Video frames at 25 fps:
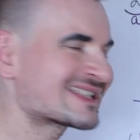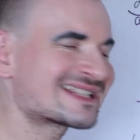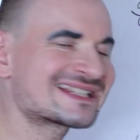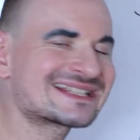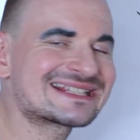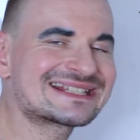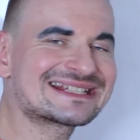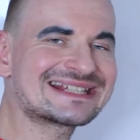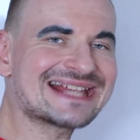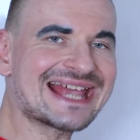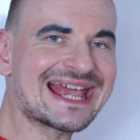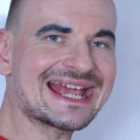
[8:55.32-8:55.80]

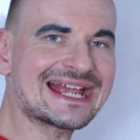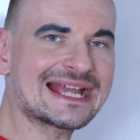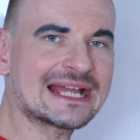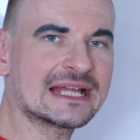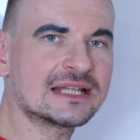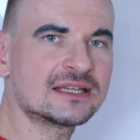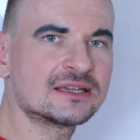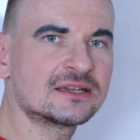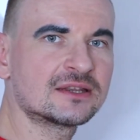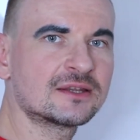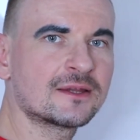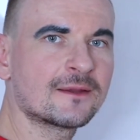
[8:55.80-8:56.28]

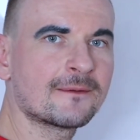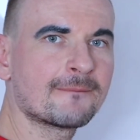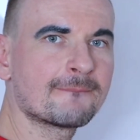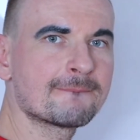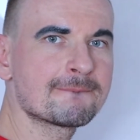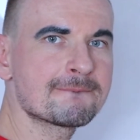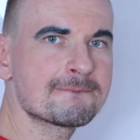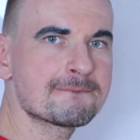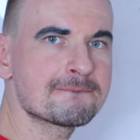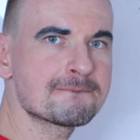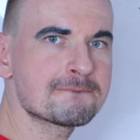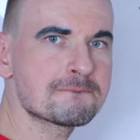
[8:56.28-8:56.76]
second
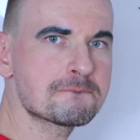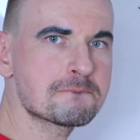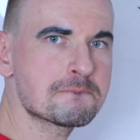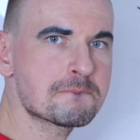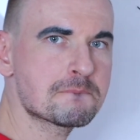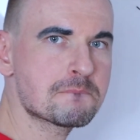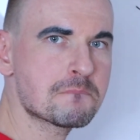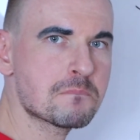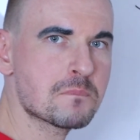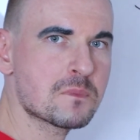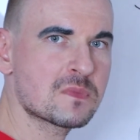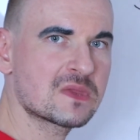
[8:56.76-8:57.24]

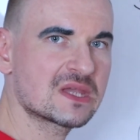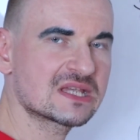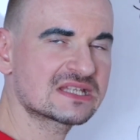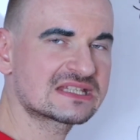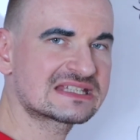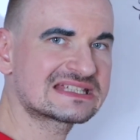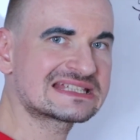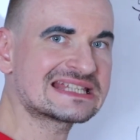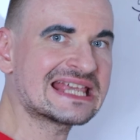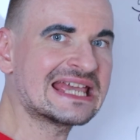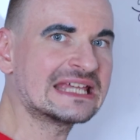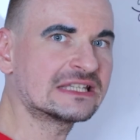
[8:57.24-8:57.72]

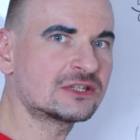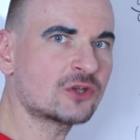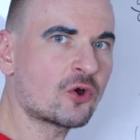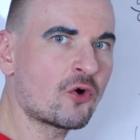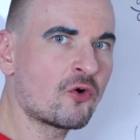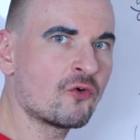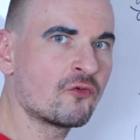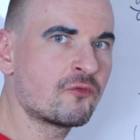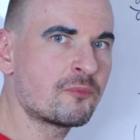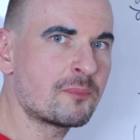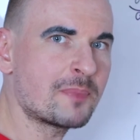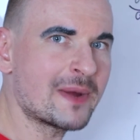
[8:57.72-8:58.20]
set
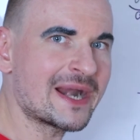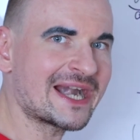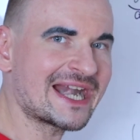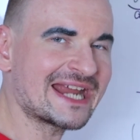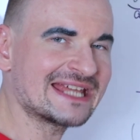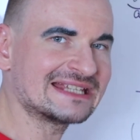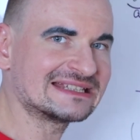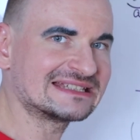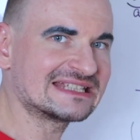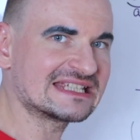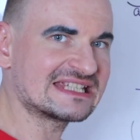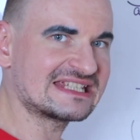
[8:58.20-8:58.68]
of
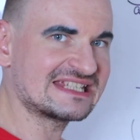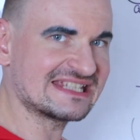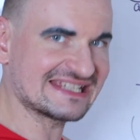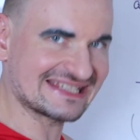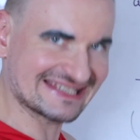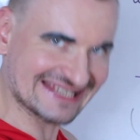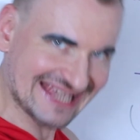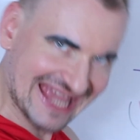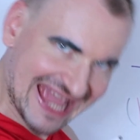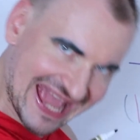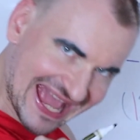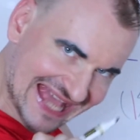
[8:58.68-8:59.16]

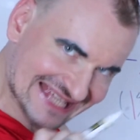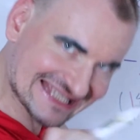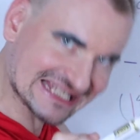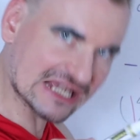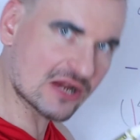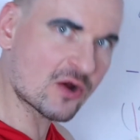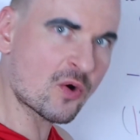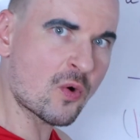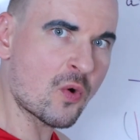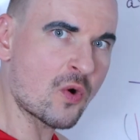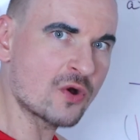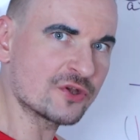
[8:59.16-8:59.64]
parentheses as
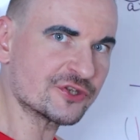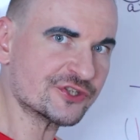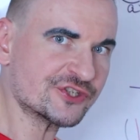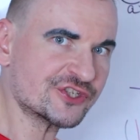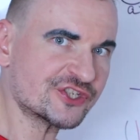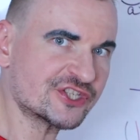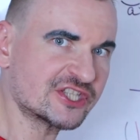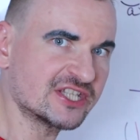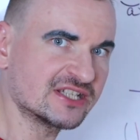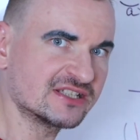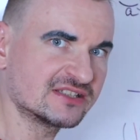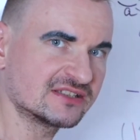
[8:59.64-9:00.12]
a
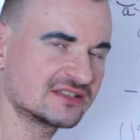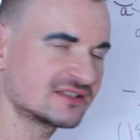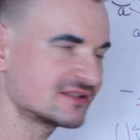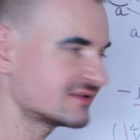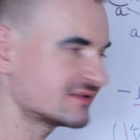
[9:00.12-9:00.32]
constant.